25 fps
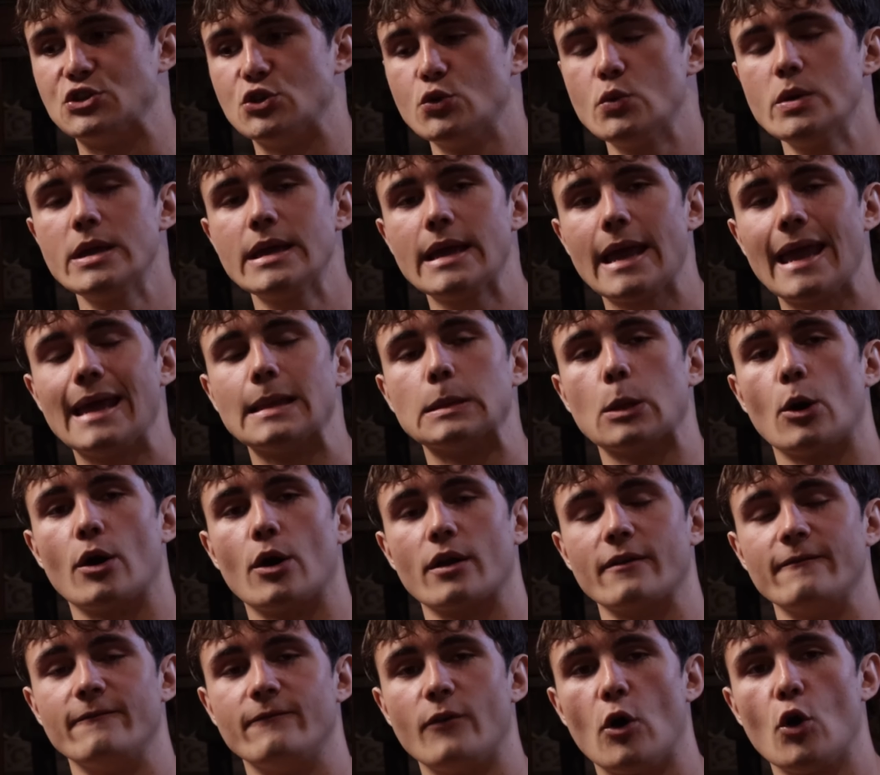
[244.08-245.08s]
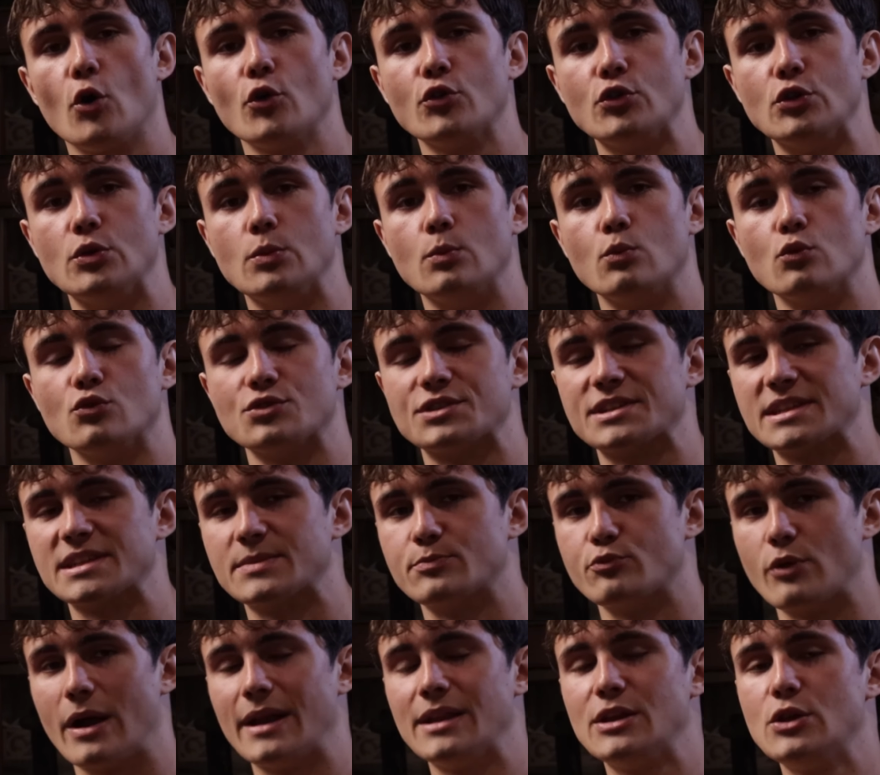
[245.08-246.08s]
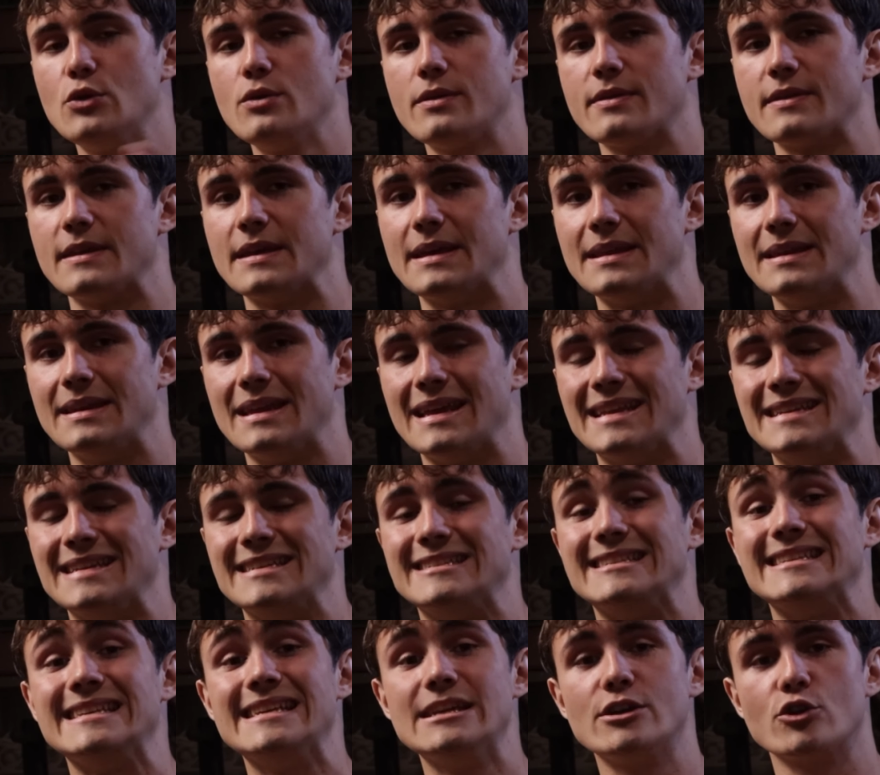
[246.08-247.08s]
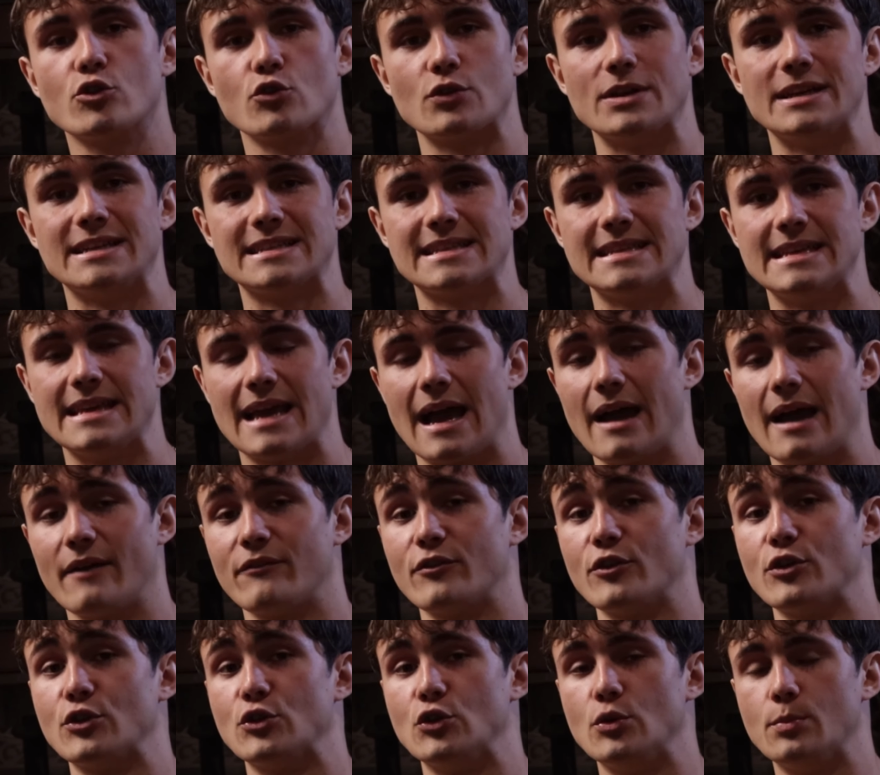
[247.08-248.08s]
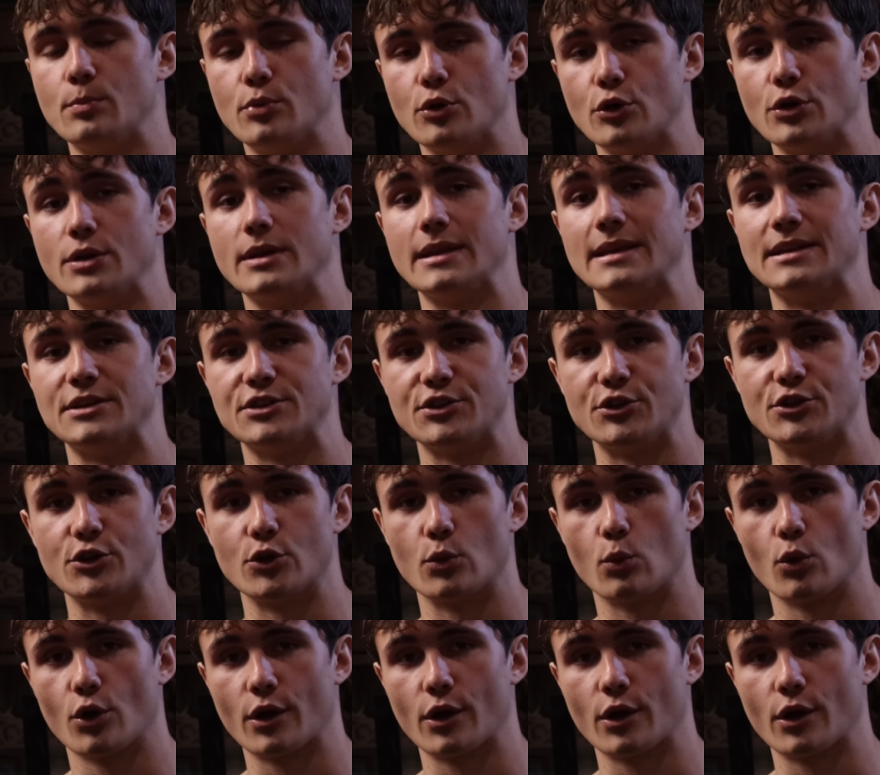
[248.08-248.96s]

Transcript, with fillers: doing a lot of volume will spread you thin and decrease the effort effort you put into your